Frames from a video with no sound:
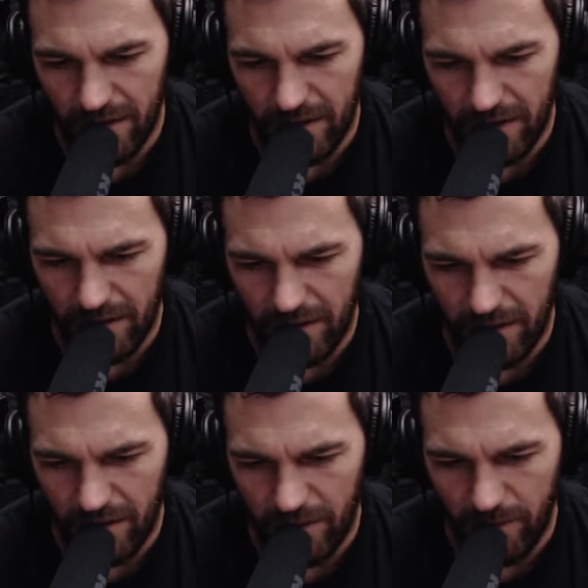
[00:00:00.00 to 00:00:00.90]

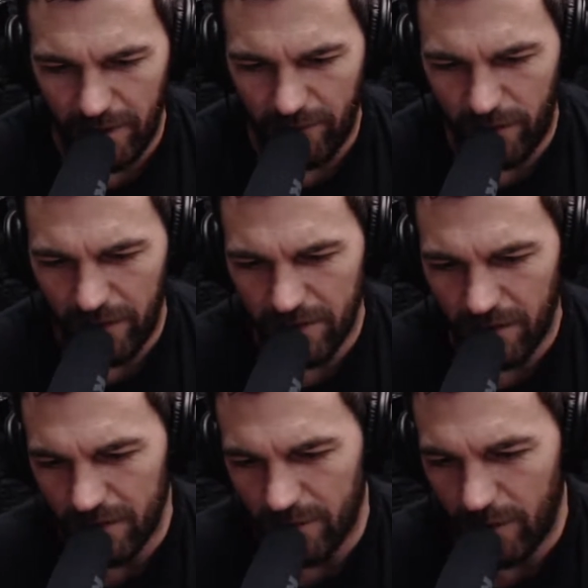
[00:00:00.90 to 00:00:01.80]
Everybody's
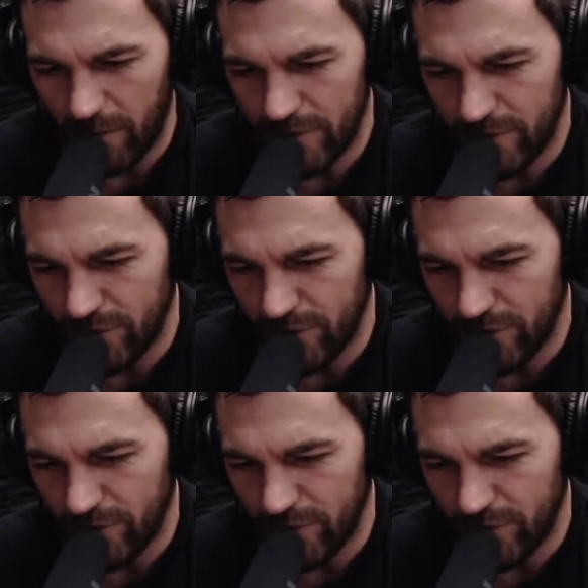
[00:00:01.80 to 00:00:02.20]
talking about what you're